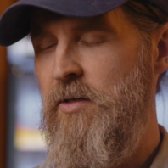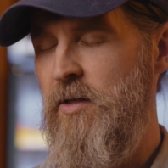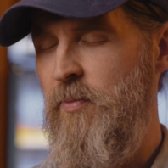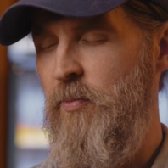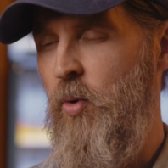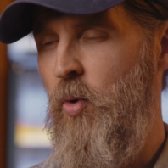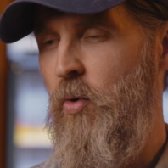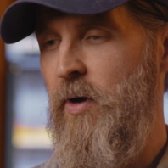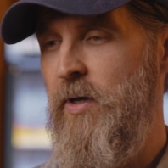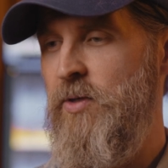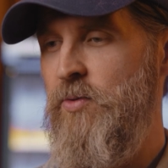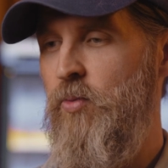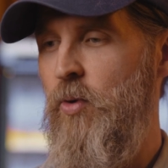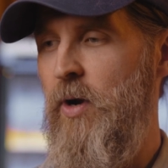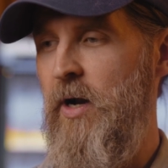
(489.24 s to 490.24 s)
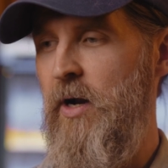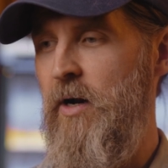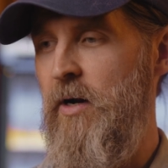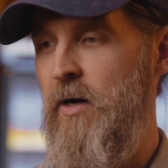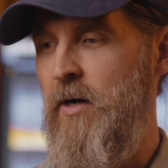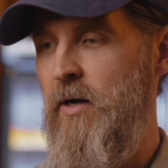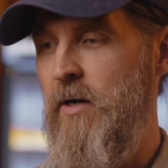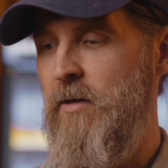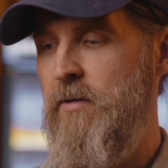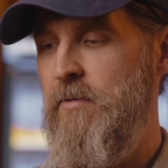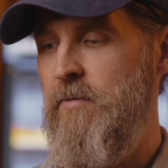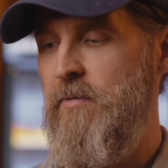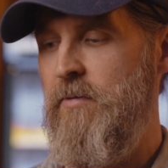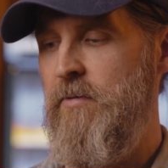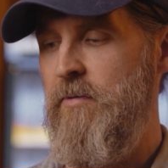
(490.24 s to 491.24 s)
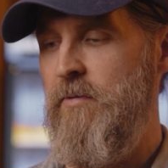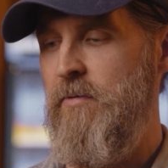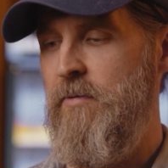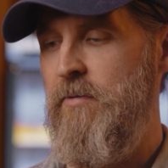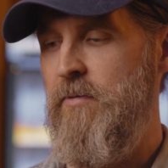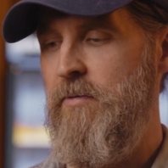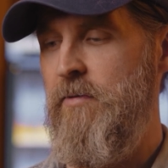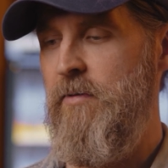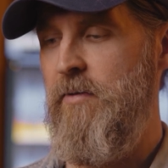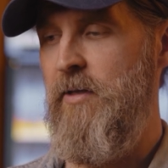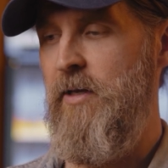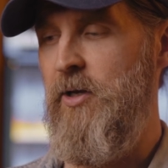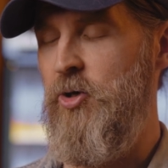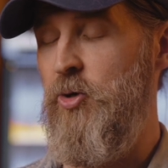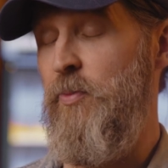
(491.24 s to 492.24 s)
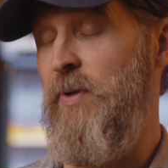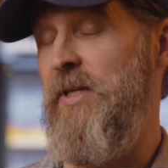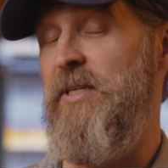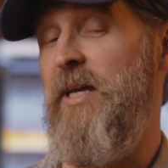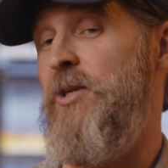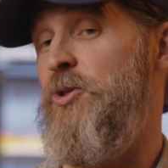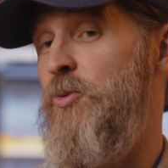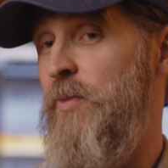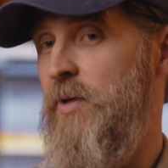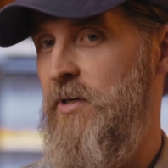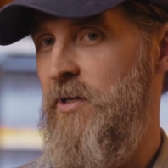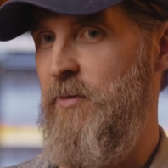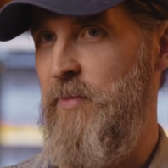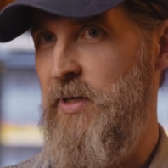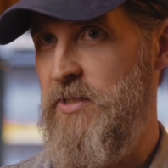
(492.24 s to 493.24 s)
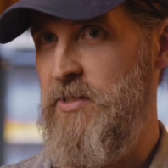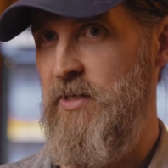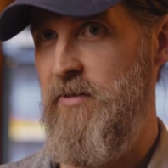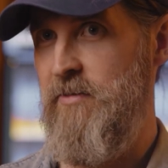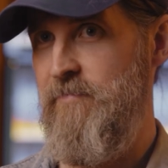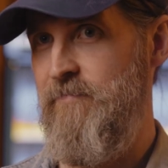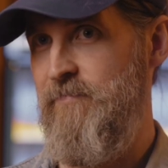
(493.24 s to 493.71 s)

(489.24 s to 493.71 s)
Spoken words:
to the point where it could be a detriment in mixing.